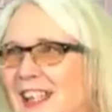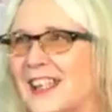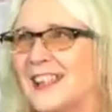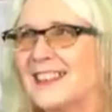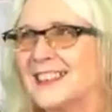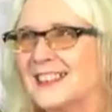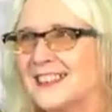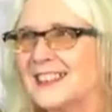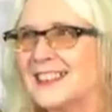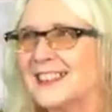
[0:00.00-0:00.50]

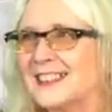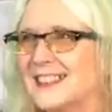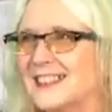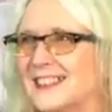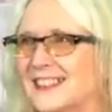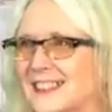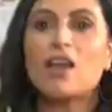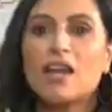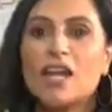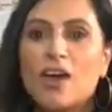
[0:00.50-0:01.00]
But
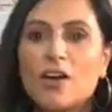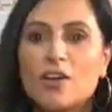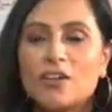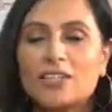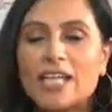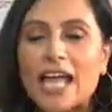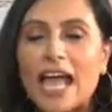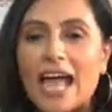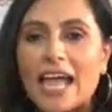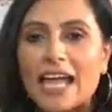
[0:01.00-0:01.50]
we've run out
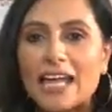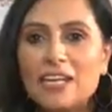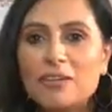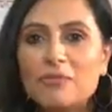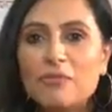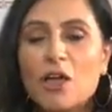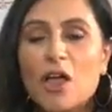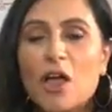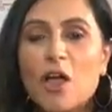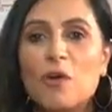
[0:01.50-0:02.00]
of
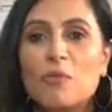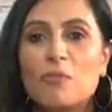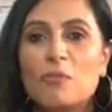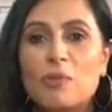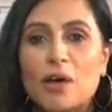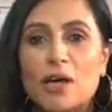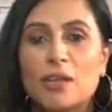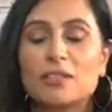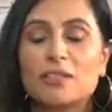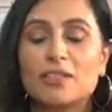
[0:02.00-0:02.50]
time.
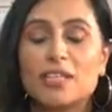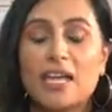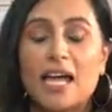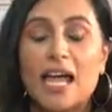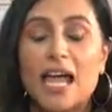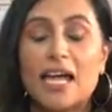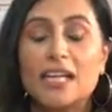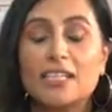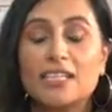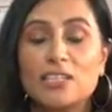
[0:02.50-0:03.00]
But
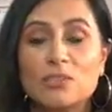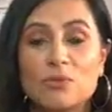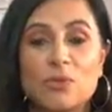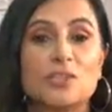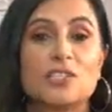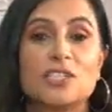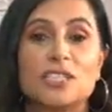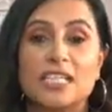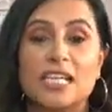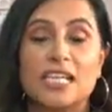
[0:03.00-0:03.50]
I just
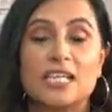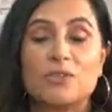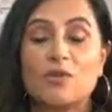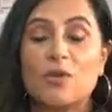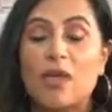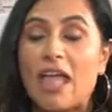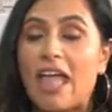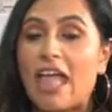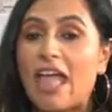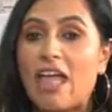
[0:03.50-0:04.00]
want to say
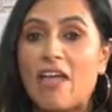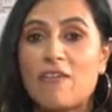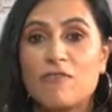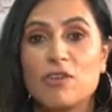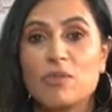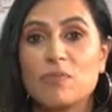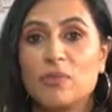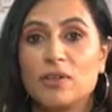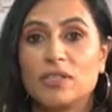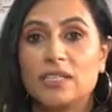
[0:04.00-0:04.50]
to
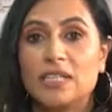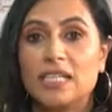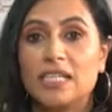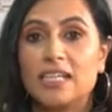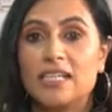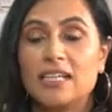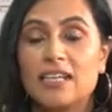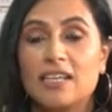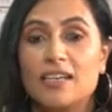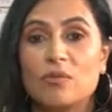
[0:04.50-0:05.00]

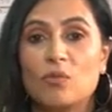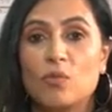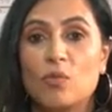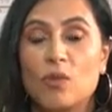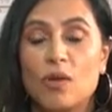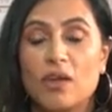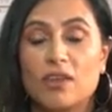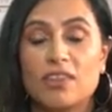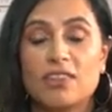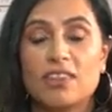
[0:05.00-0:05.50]
everybody,
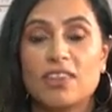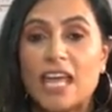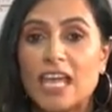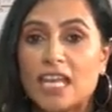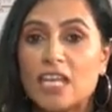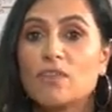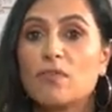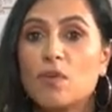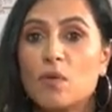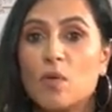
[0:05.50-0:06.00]

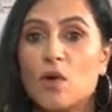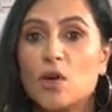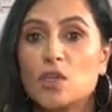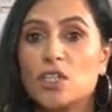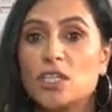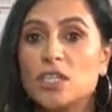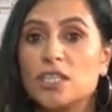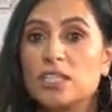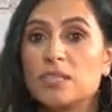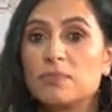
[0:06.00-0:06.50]
thank you for
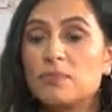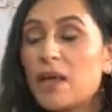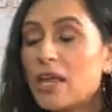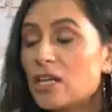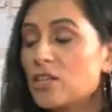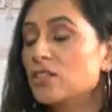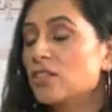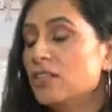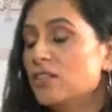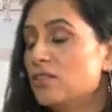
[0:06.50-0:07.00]
watching,
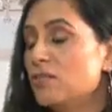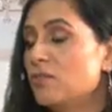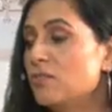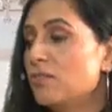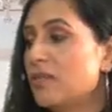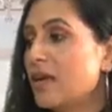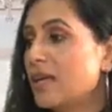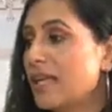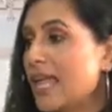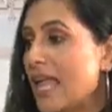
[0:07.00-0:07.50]
especially to
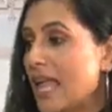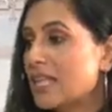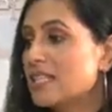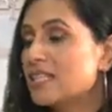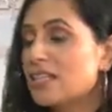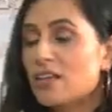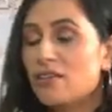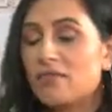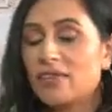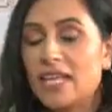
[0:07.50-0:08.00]
my
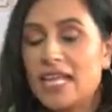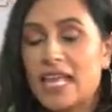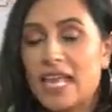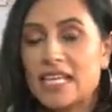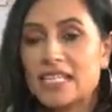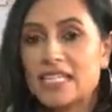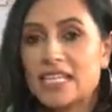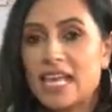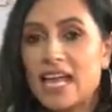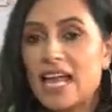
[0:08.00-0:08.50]
lovely
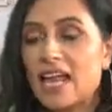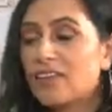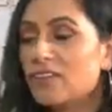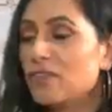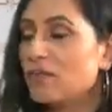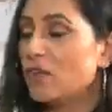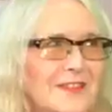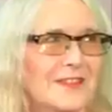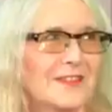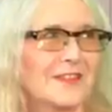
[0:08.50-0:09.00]
guest,
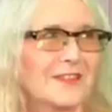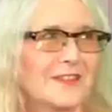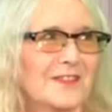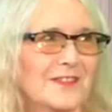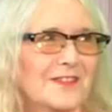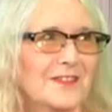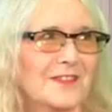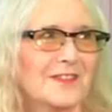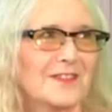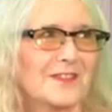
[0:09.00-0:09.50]
Cathie, for
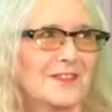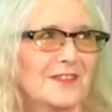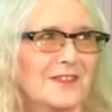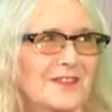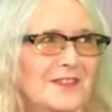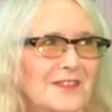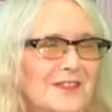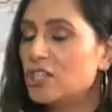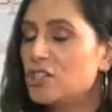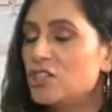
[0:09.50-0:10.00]
coming on
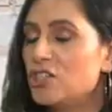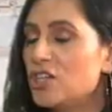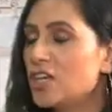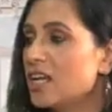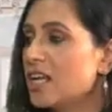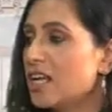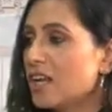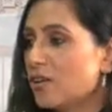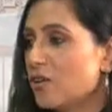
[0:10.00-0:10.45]
today and sharing her